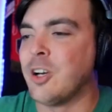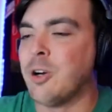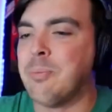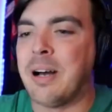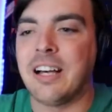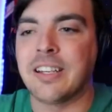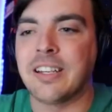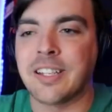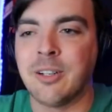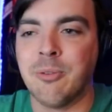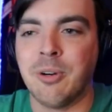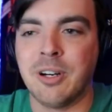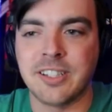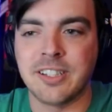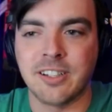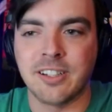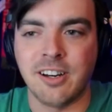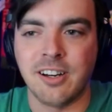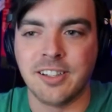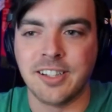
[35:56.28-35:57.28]
Balogun
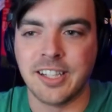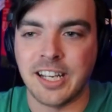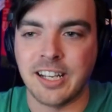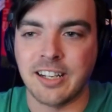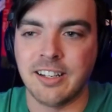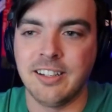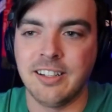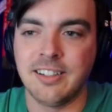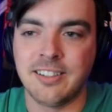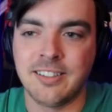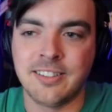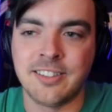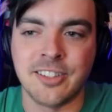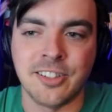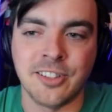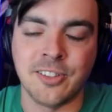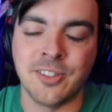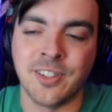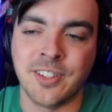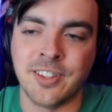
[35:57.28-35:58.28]
wasn't called in
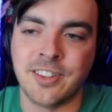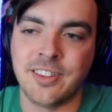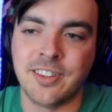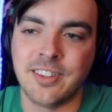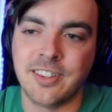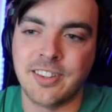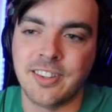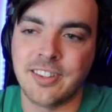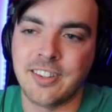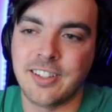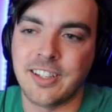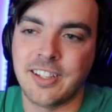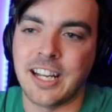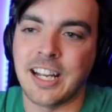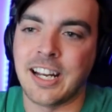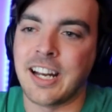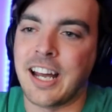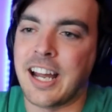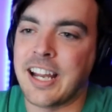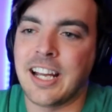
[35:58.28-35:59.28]
to, okay.
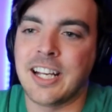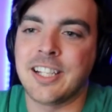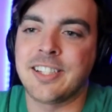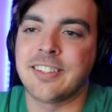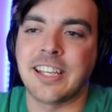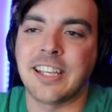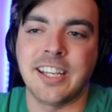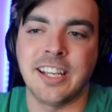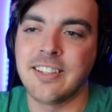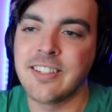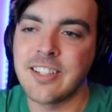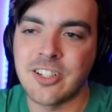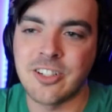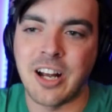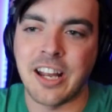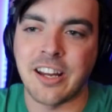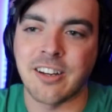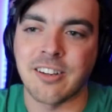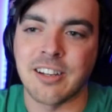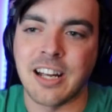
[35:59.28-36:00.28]
and I guess like he is a
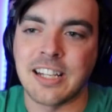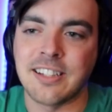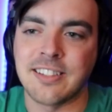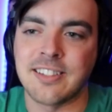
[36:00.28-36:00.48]
striker, right?